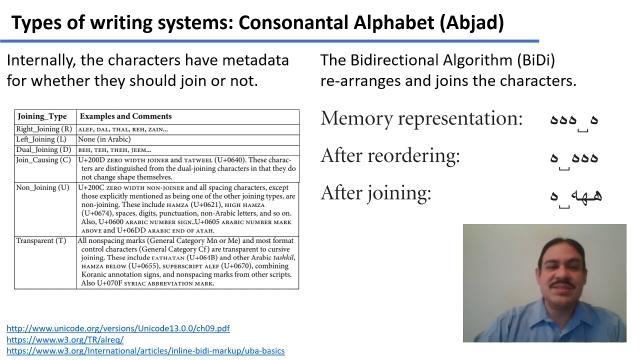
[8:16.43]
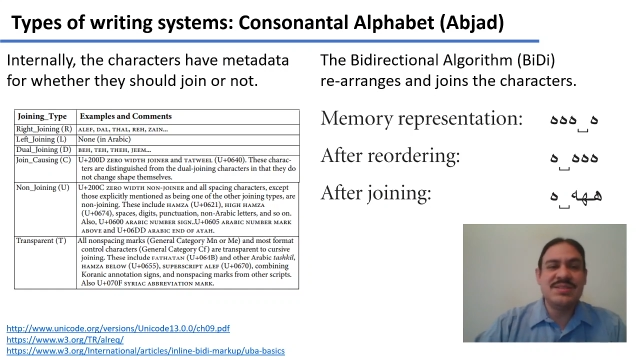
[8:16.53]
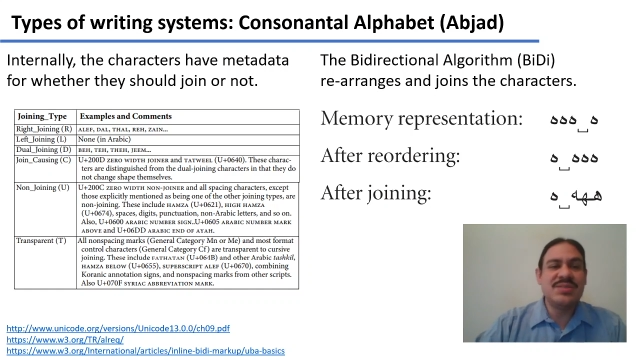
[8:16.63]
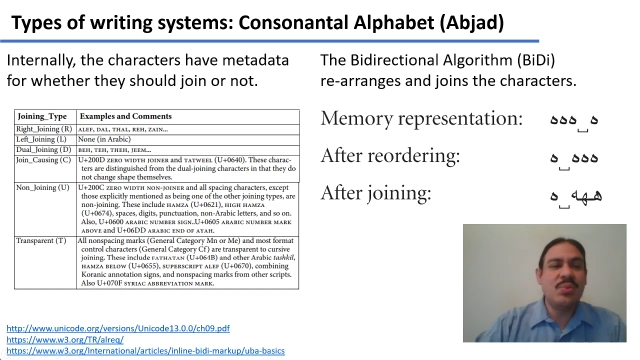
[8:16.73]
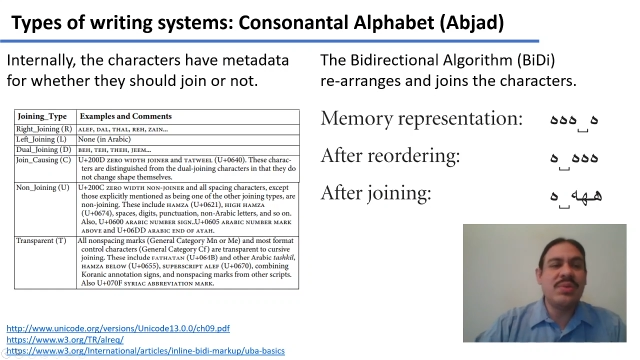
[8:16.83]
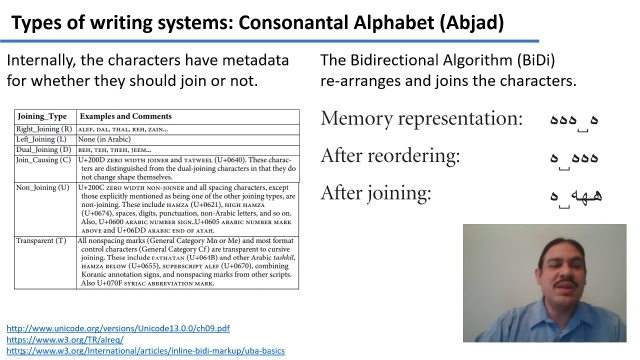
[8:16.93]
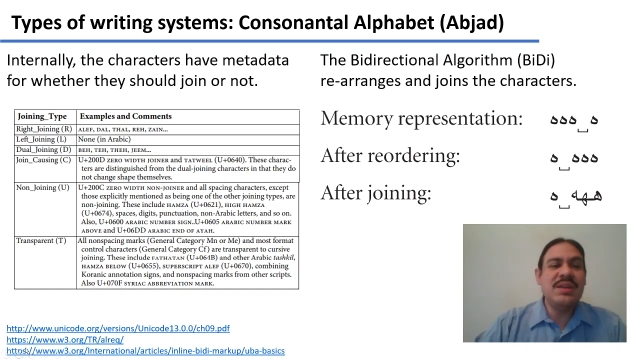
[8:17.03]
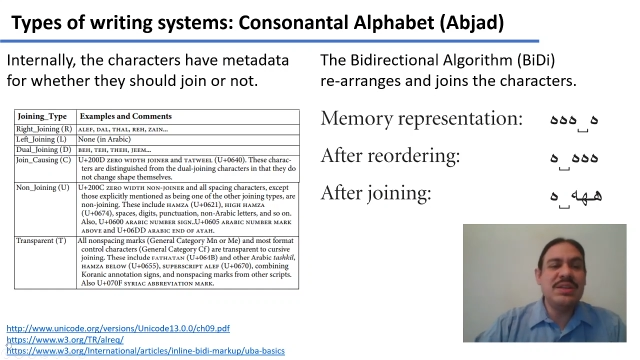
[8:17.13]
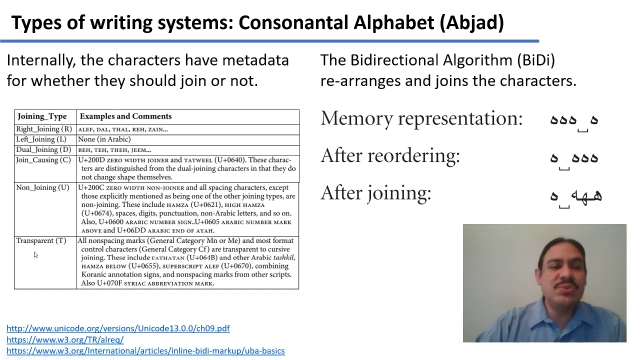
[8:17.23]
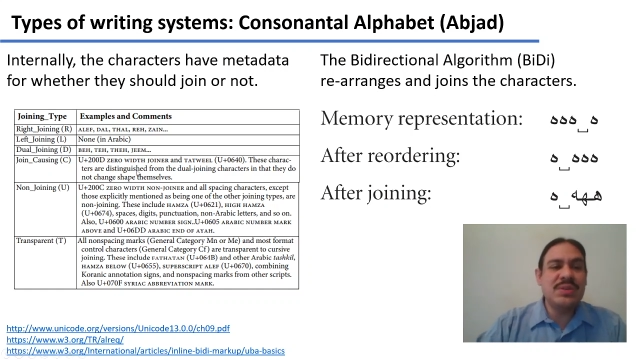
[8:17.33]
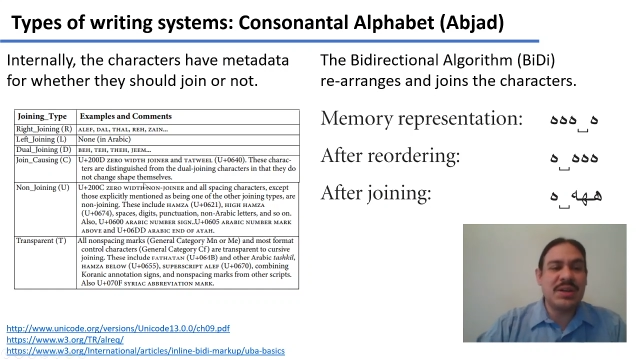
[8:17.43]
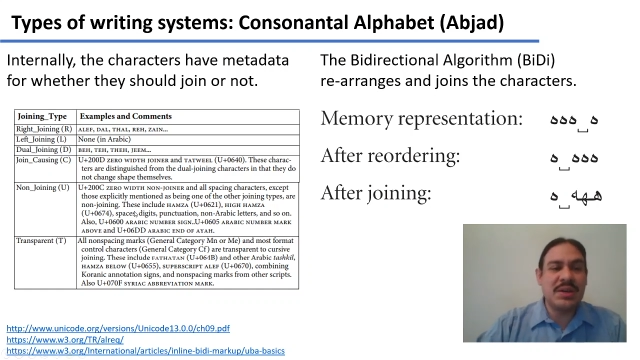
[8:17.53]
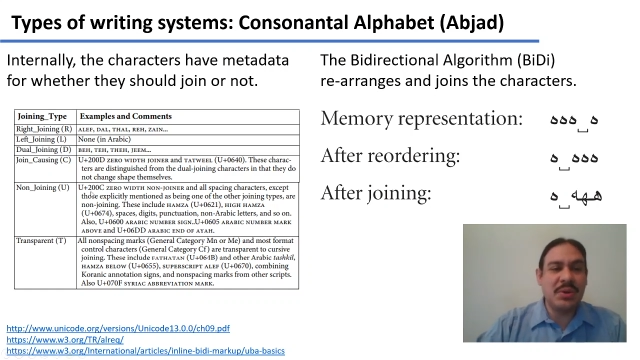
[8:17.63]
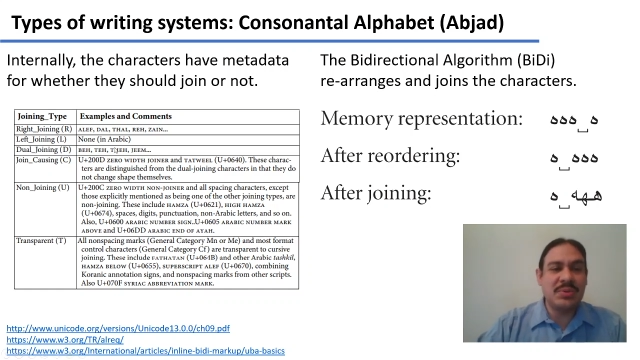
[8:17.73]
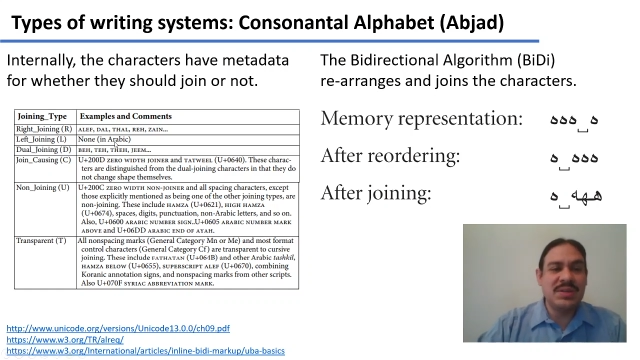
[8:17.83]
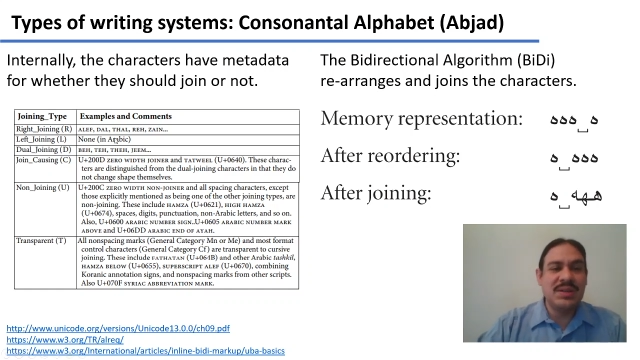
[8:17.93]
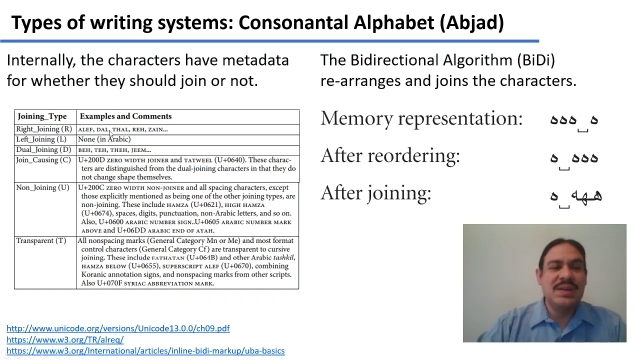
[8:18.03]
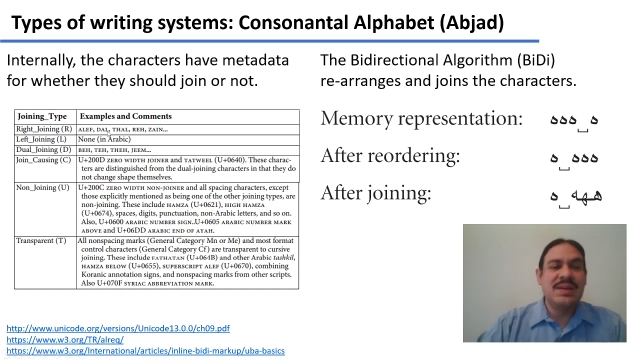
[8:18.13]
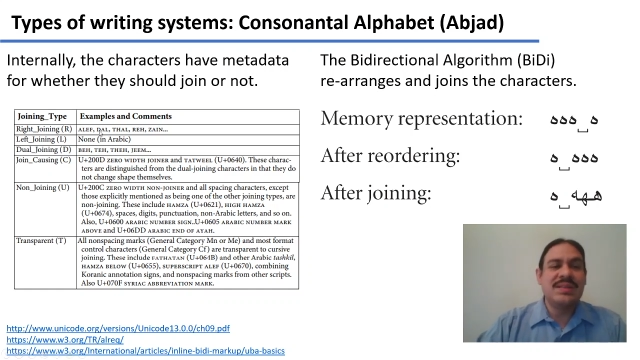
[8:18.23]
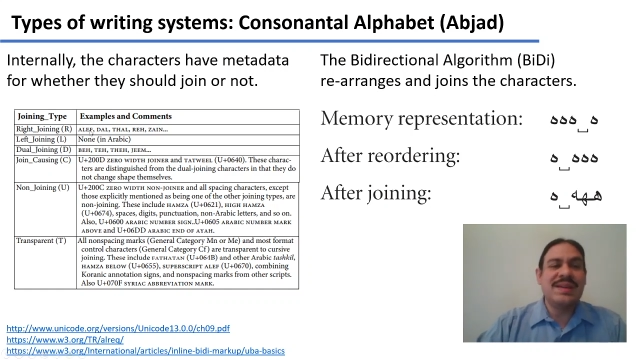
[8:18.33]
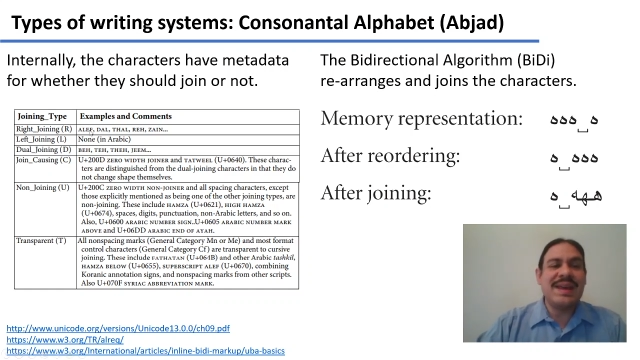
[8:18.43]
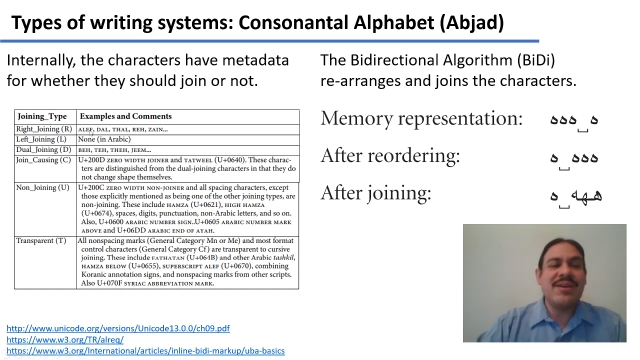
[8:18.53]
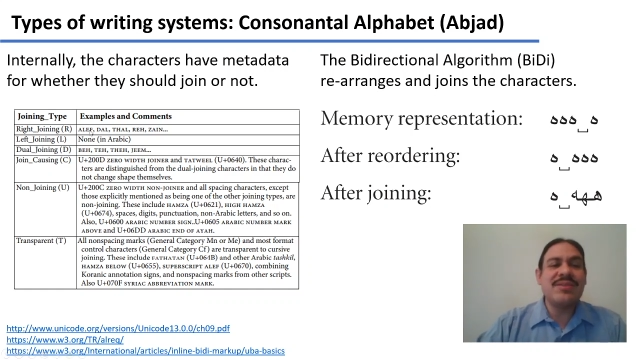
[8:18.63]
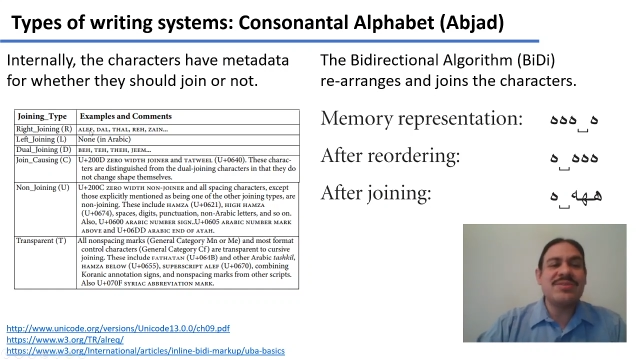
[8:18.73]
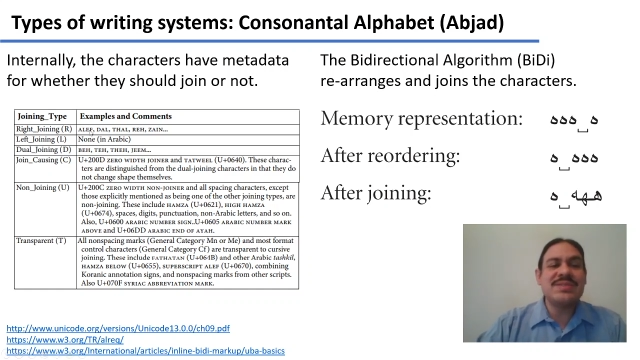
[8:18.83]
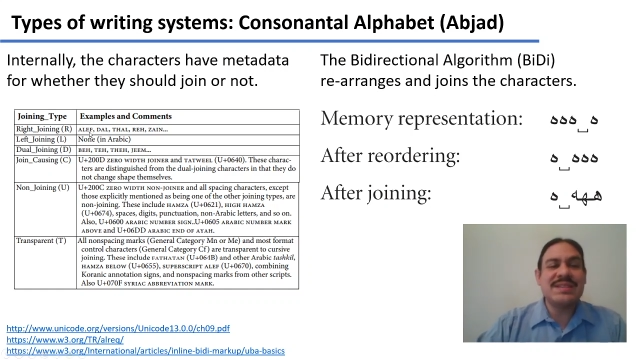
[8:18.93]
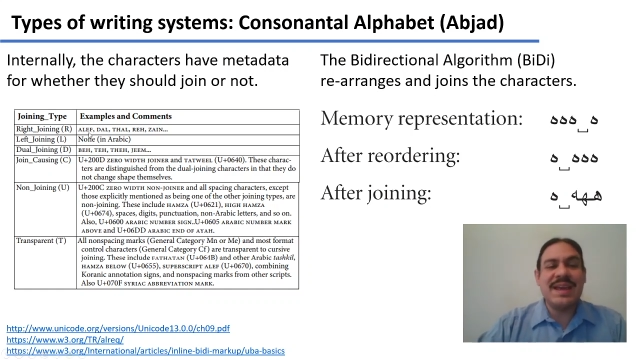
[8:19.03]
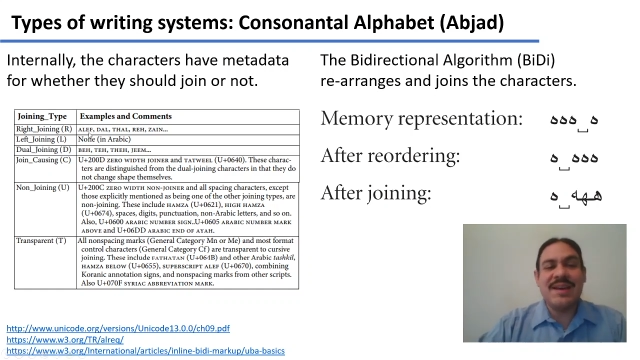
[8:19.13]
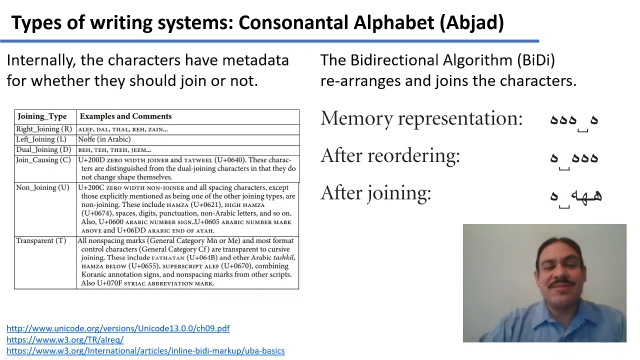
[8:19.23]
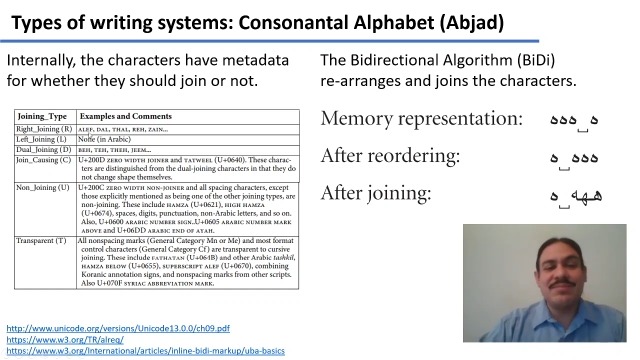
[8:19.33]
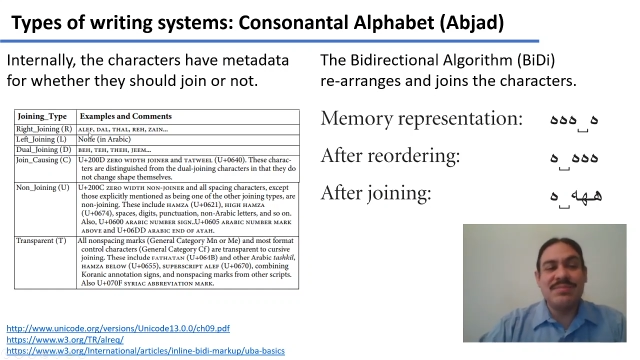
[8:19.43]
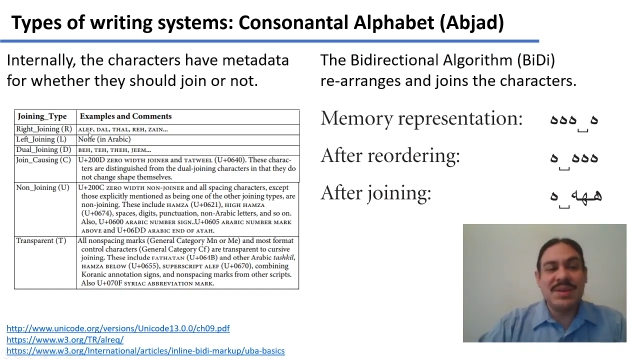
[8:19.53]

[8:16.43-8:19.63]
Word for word: So within Unicode, the characters have